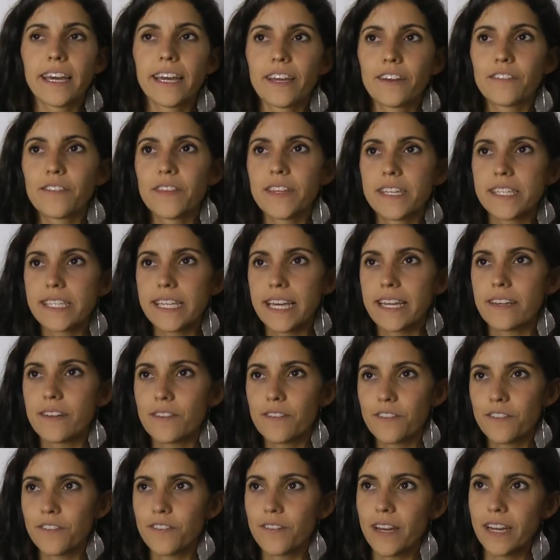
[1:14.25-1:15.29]
Like
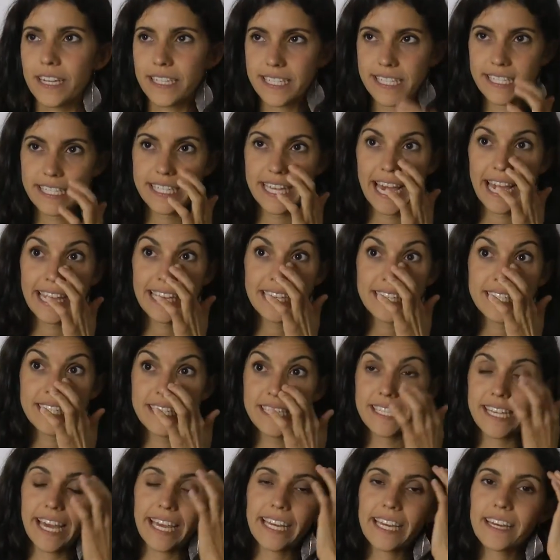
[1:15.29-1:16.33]
as a
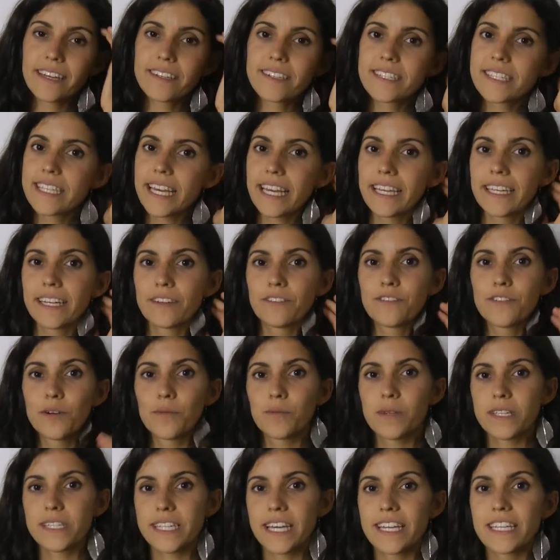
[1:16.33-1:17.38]
scientist, I can say that from
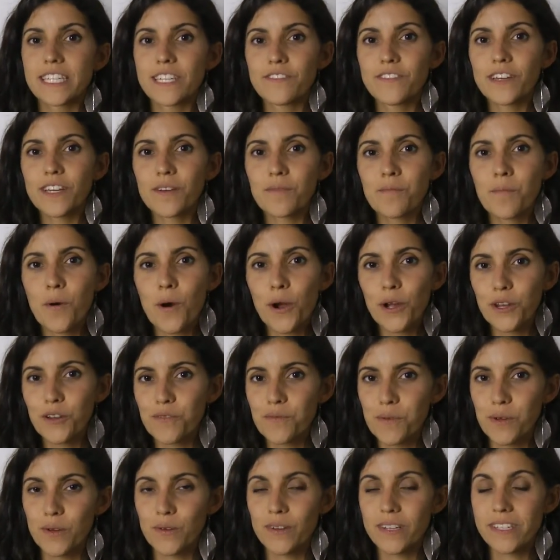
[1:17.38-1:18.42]
the scientific point of
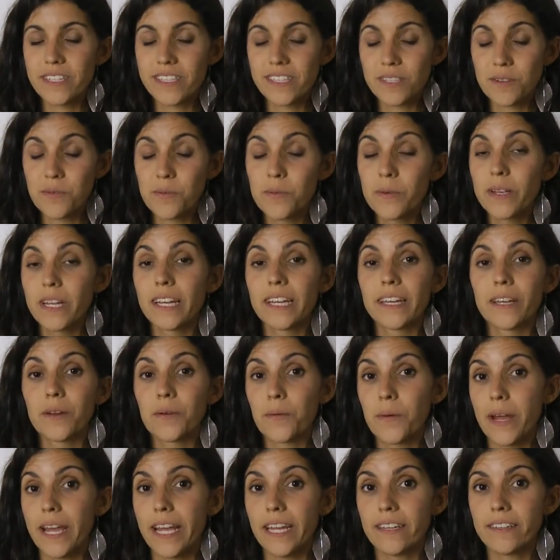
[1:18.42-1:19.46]
view, it's really
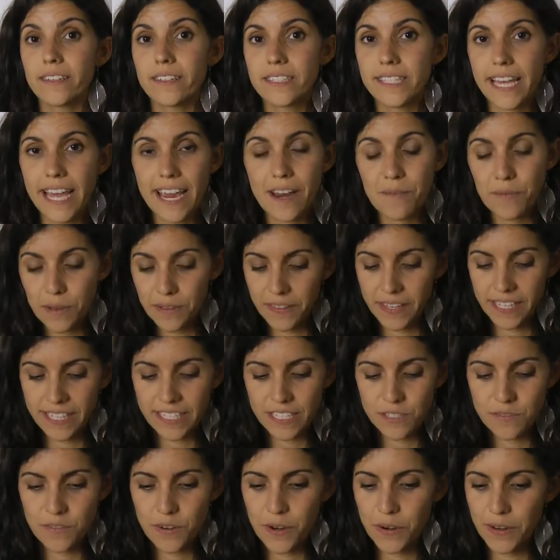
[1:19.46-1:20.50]
great. It's everything
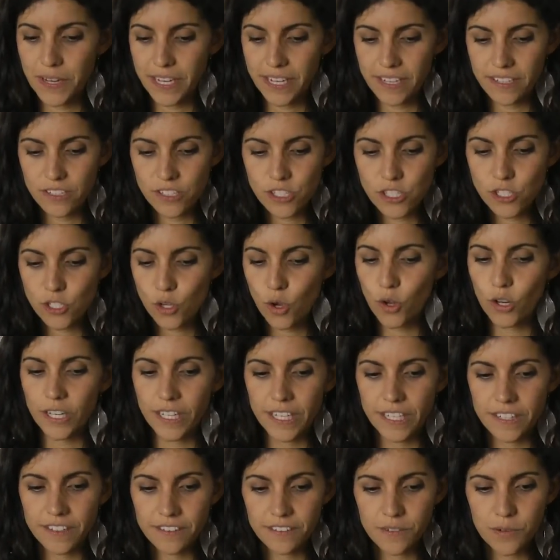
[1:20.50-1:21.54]
is very
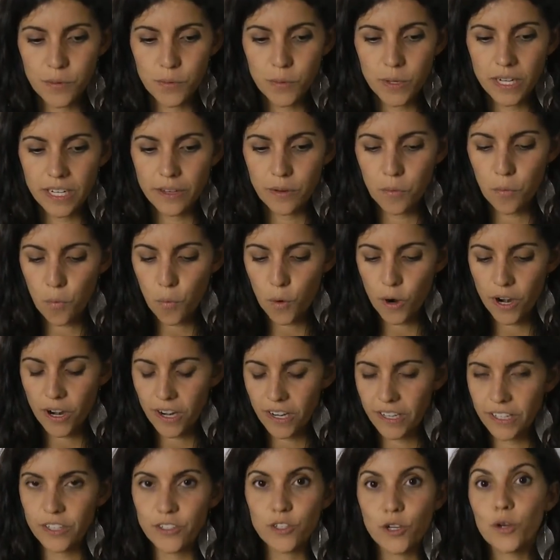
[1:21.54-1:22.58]
solid and really
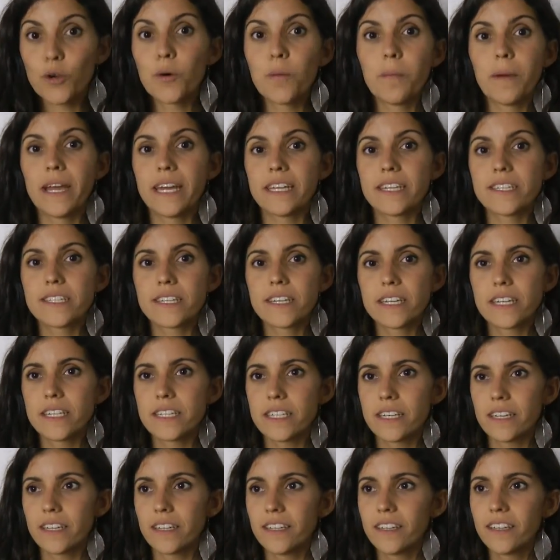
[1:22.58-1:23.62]
well documented
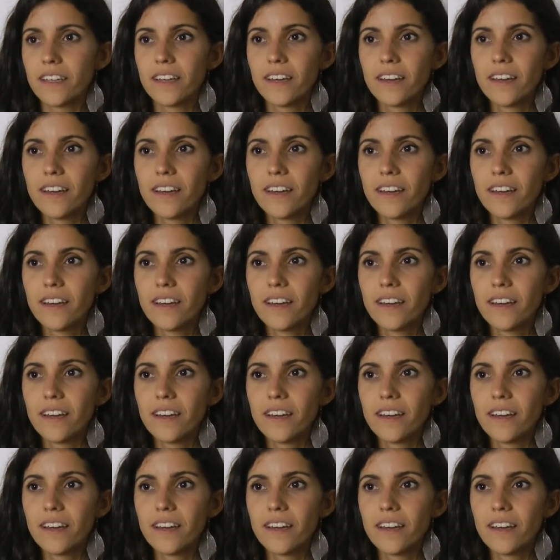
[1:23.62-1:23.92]
and.